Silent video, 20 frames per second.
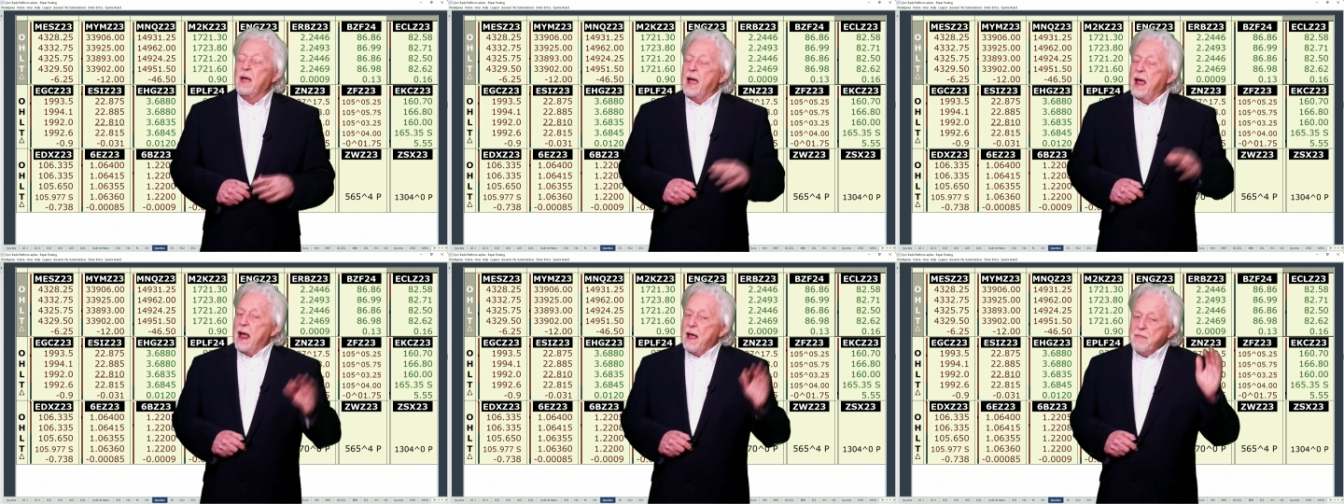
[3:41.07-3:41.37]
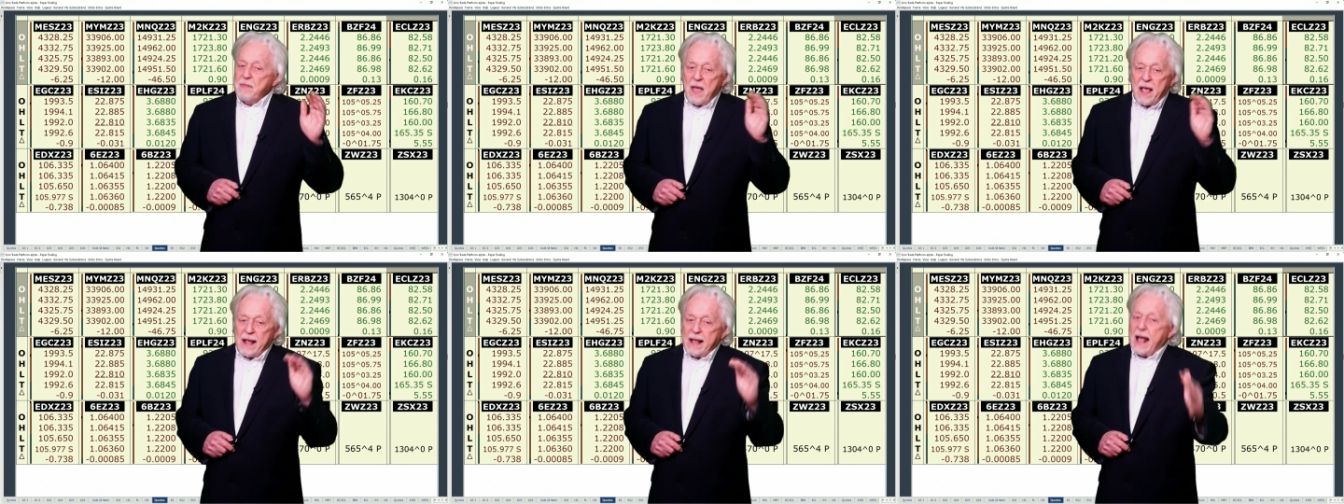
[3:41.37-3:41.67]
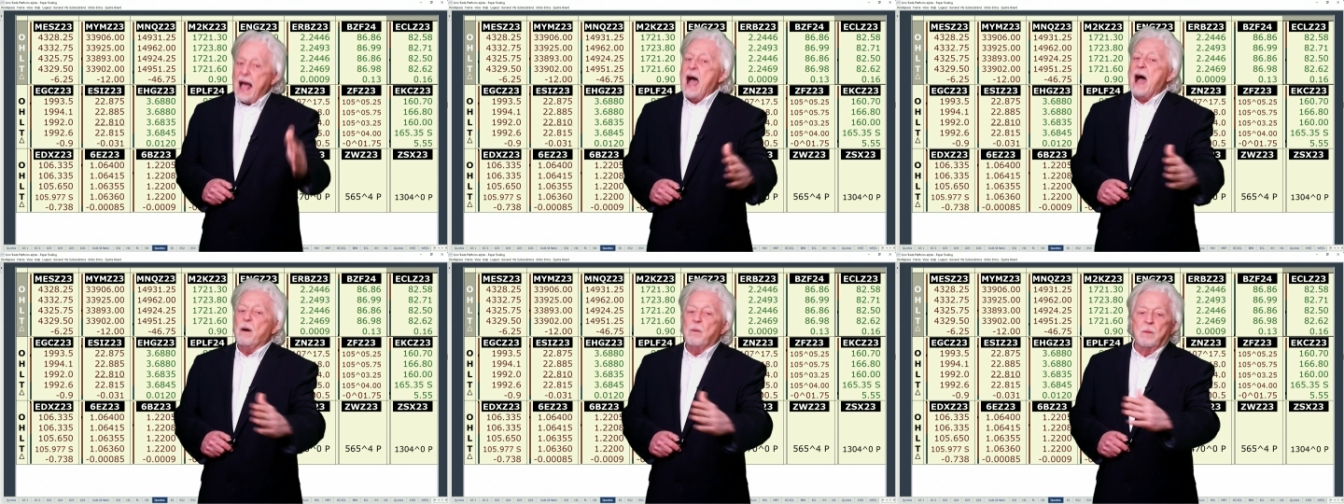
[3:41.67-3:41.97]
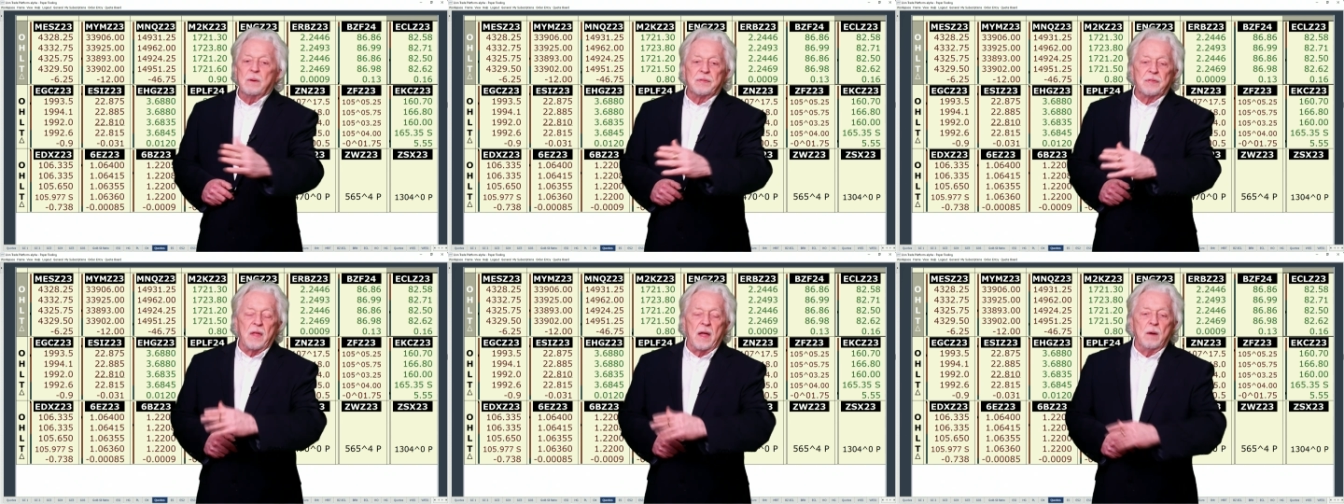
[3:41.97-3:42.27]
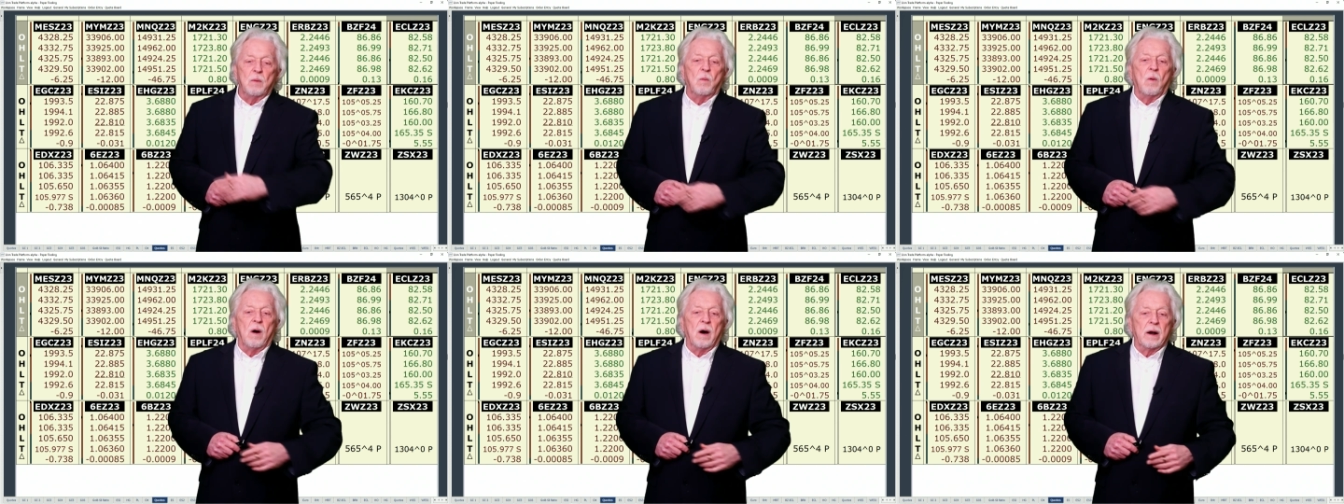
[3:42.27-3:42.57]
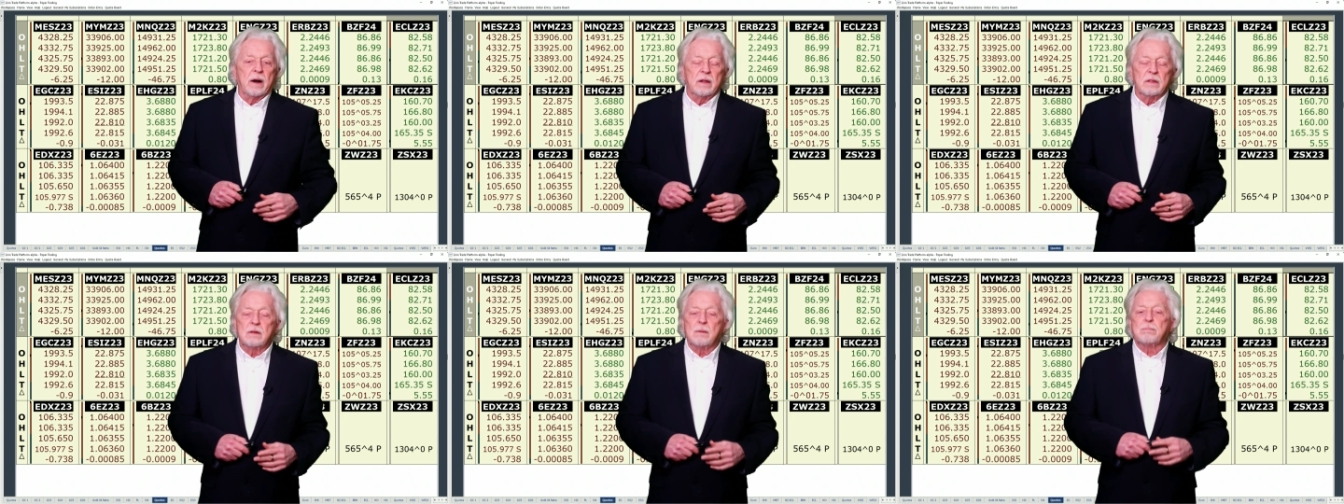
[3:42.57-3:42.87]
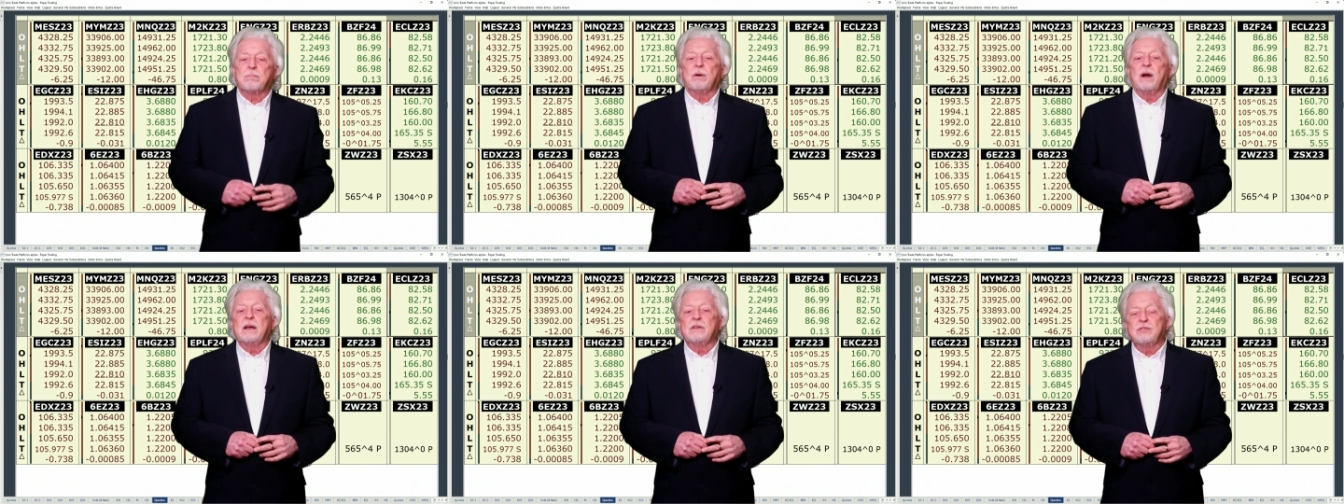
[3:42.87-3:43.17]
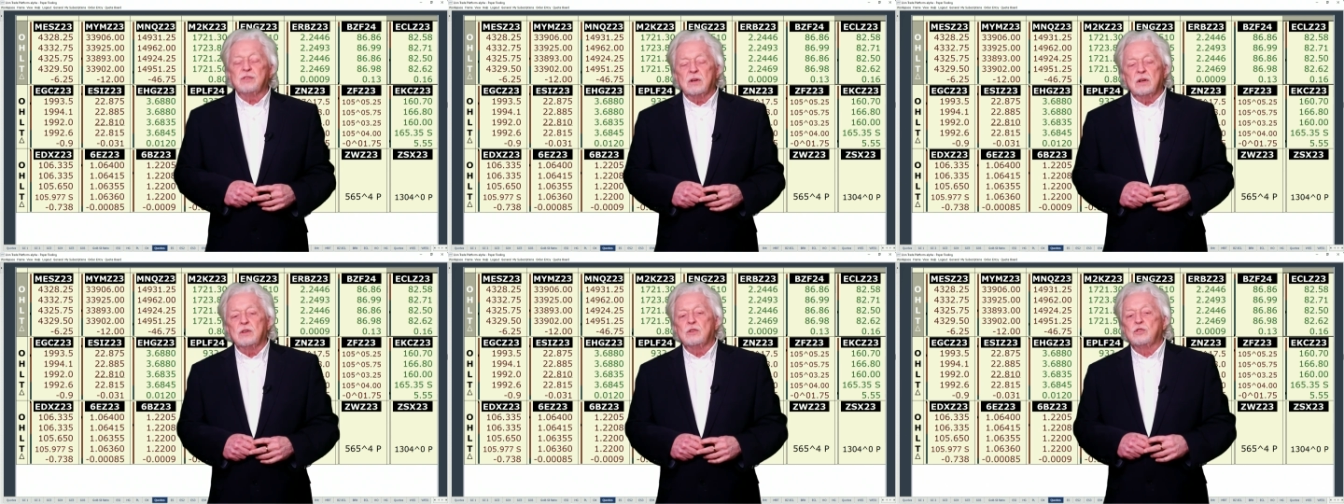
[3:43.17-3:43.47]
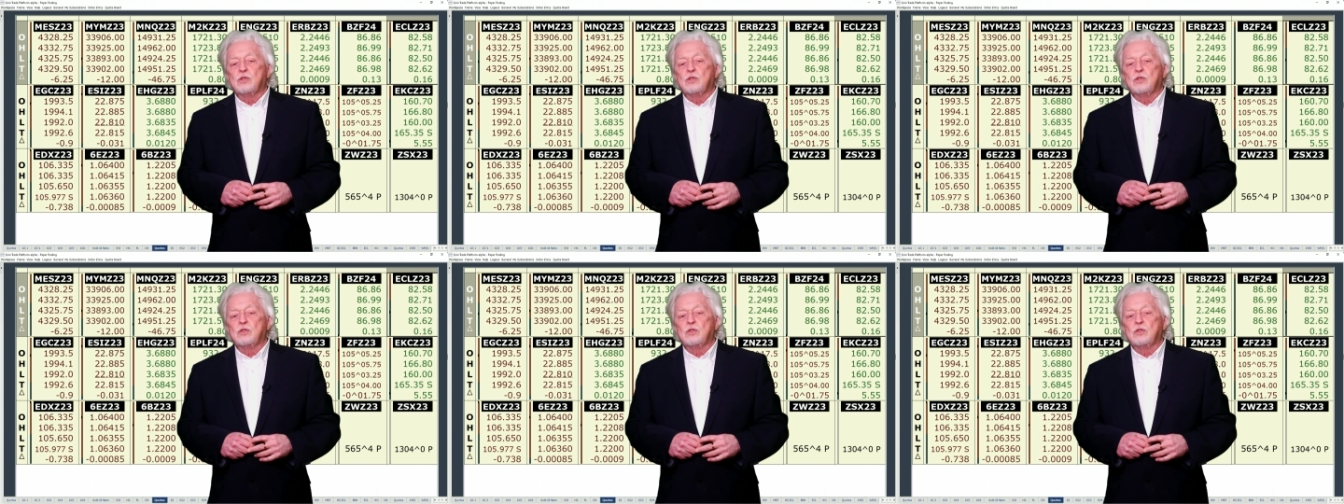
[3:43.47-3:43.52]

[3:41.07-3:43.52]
And they got what they wanted. The president